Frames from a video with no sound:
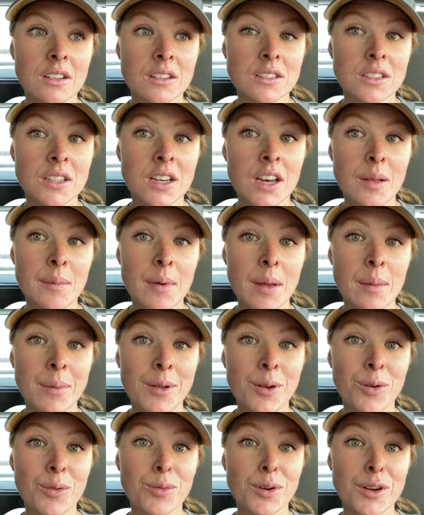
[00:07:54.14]
Today might
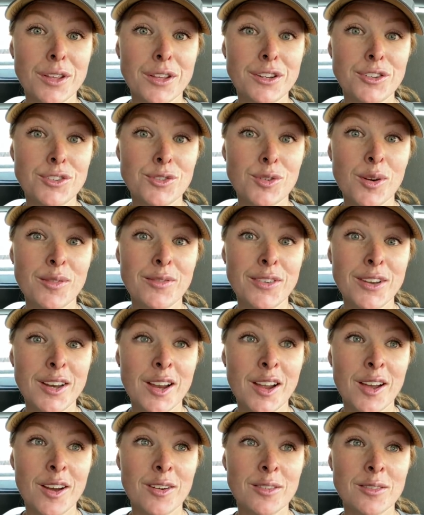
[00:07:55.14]
be a really short
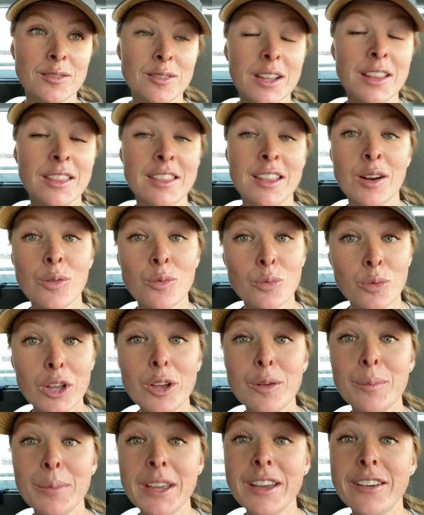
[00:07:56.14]
video. There
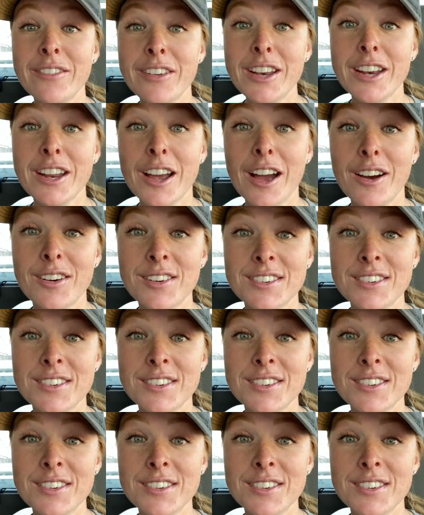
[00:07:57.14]
will be a video